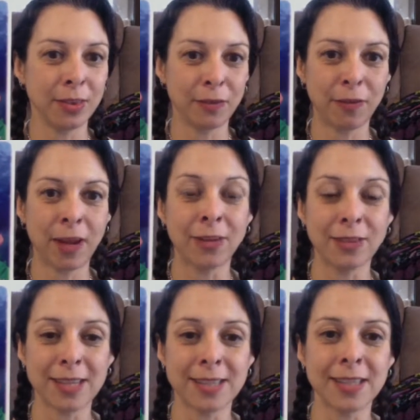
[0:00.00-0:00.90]
final
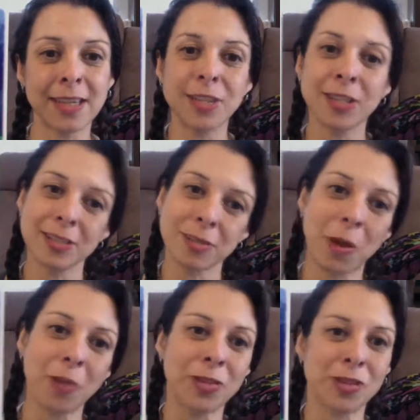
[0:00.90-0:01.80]
destination, it's
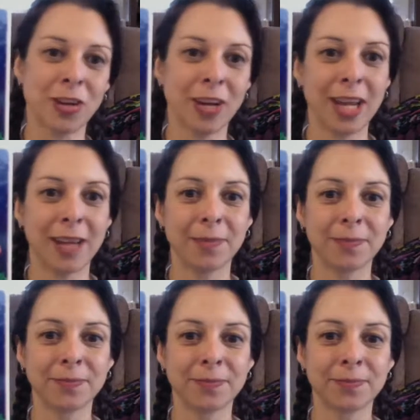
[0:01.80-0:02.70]
about the journey.
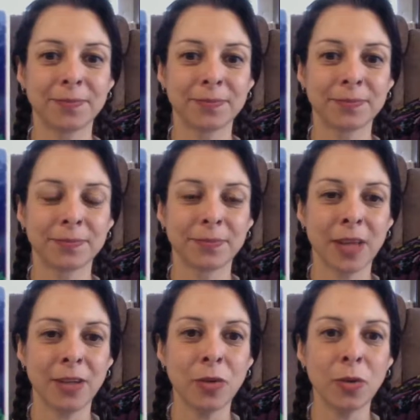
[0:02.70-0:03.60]

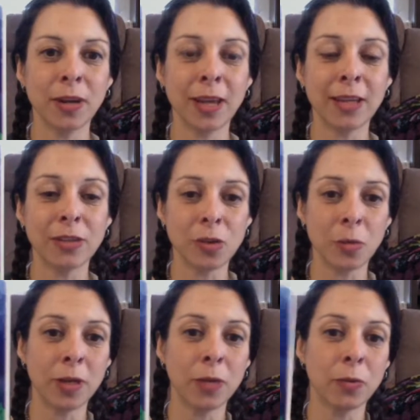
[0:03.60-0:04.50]
And you are getting so
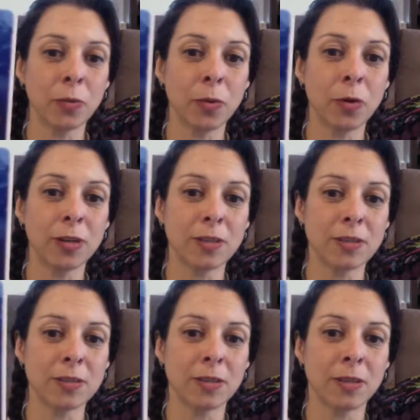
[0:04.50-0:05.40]
many
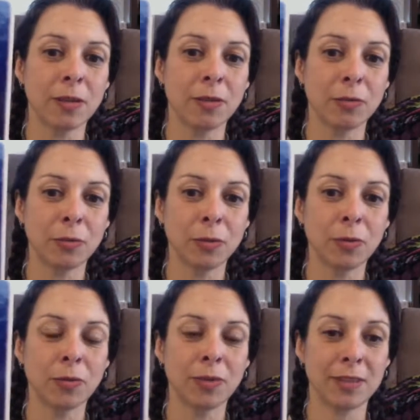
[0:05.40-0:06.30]
rewards
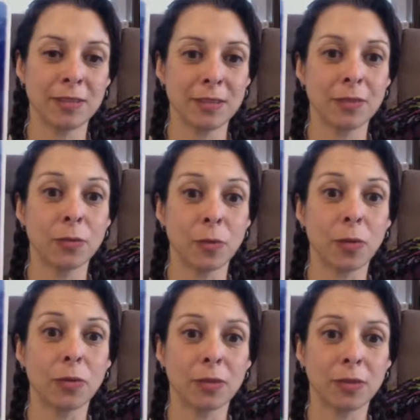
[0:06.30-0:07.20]
through this
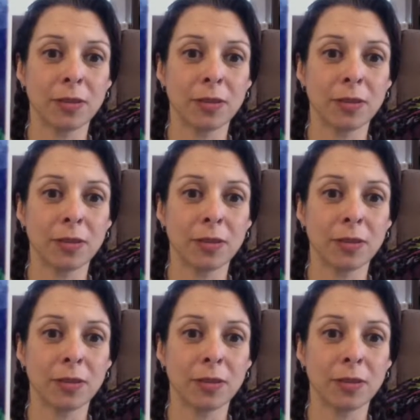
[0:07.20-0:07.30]
growth